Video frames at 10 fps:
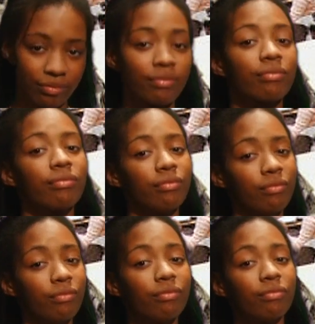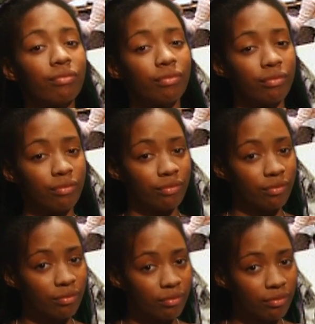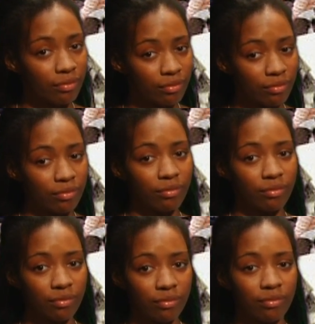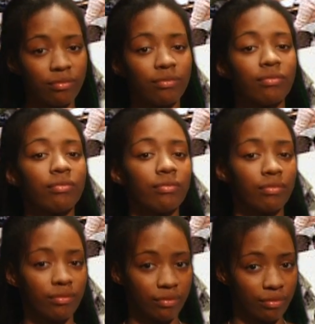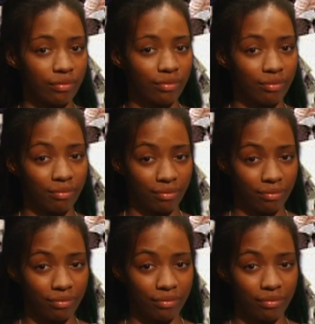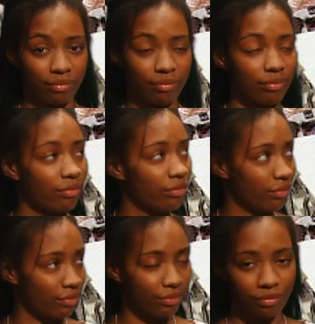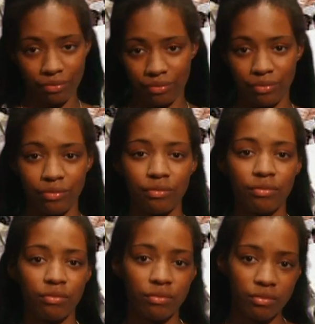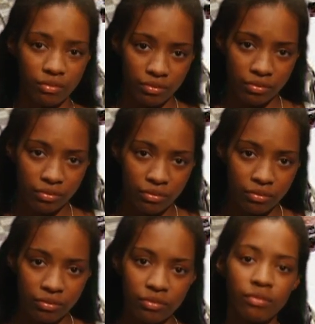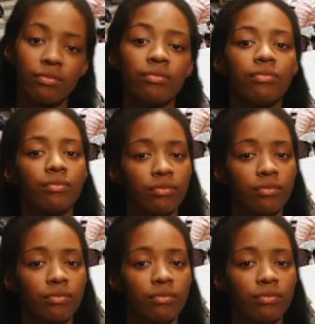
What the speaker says: (silent)